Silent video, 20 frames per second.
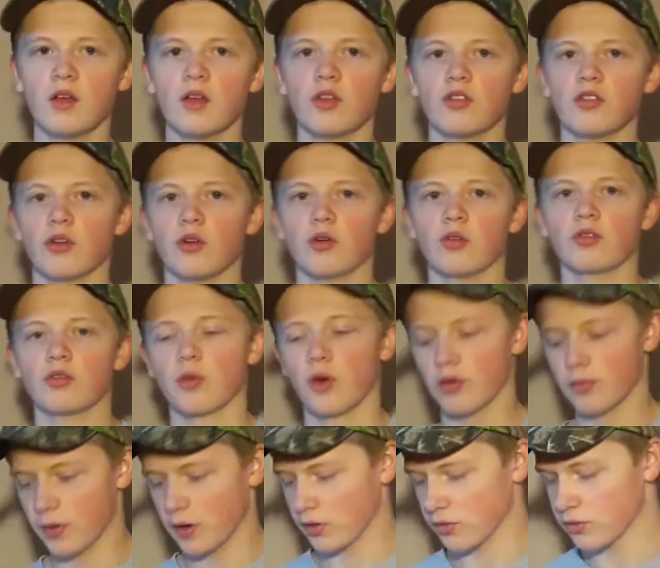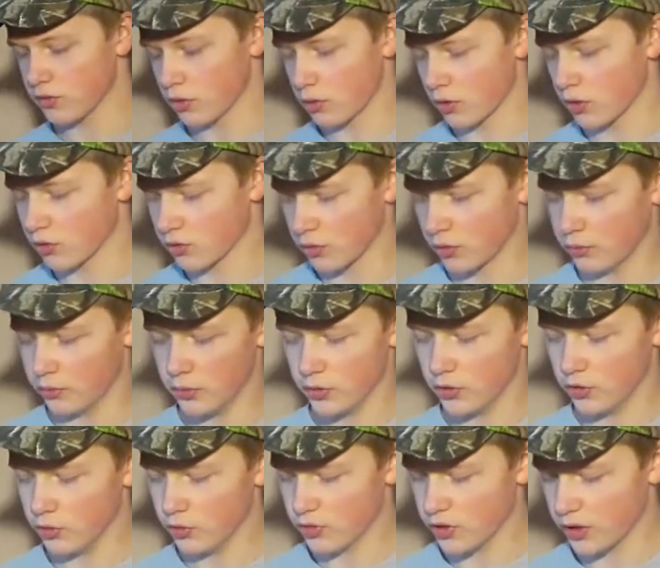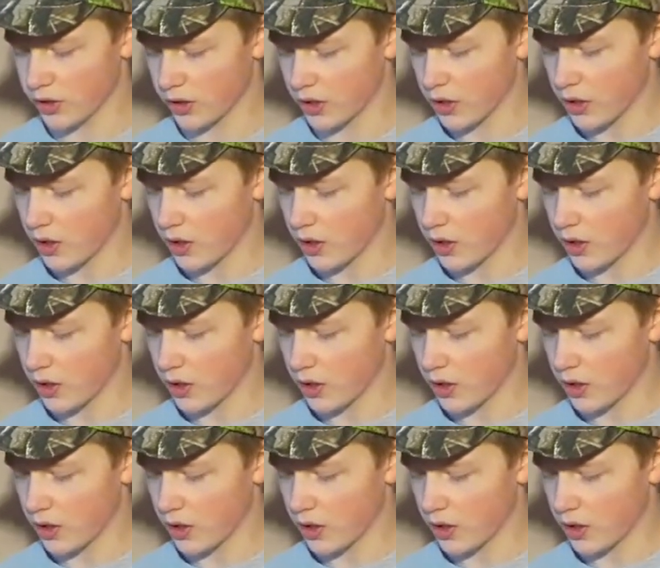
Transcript: So 12-pound fluoro is what I'm going to be using.